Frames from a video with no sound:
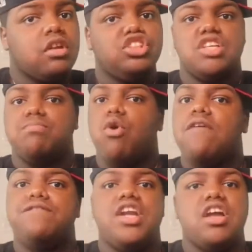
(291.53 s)
just
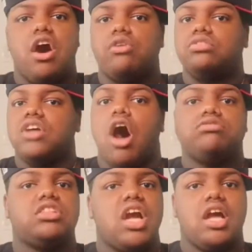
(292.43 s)
more videos
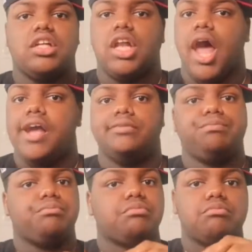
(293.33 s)
all together, like
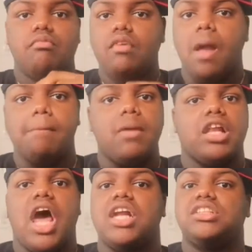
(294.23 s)
a
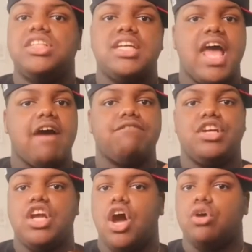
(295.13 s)
lot of sit down
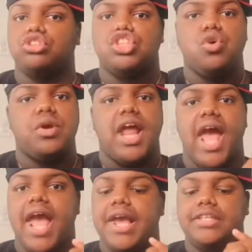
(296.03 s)
videos,
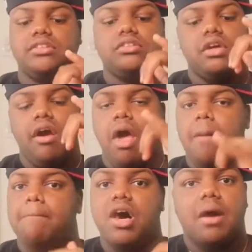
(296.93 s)
Q&As,
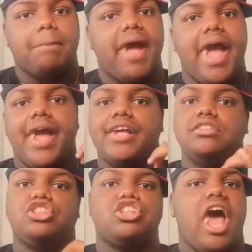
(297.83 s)

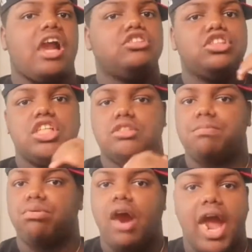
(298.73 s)
mukbangs, challenges,
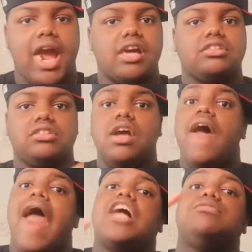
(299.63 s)
pranks,
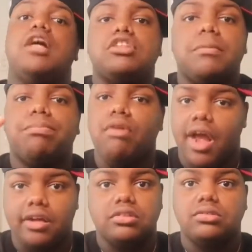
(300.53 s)
especially
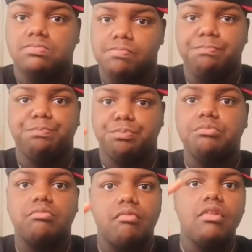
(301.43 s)
pranks.
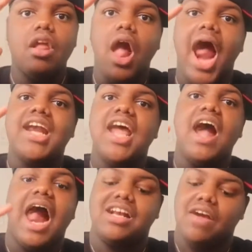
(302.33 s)
I
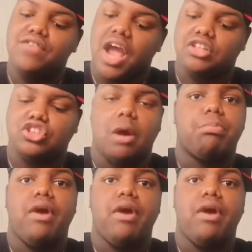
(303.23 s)
definitely gotta start